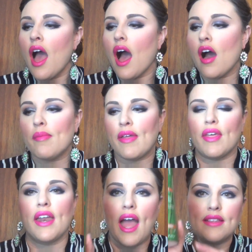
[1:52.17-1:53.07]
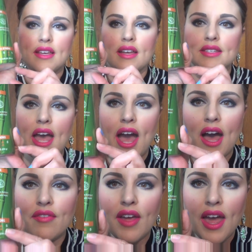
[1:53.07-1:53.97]
and that it does
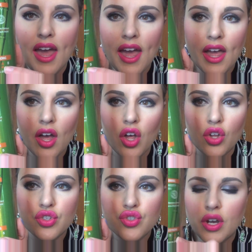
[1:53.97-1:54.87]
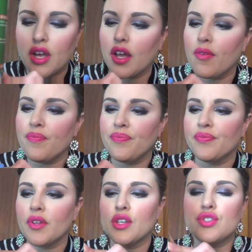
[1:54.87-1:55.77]
have a ultra
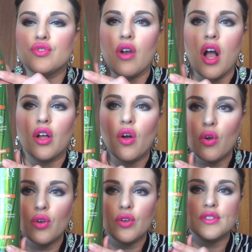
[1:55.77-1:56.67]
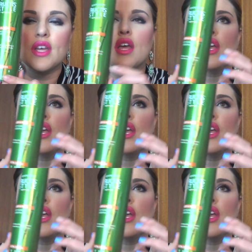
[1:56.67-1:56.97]
strong hold.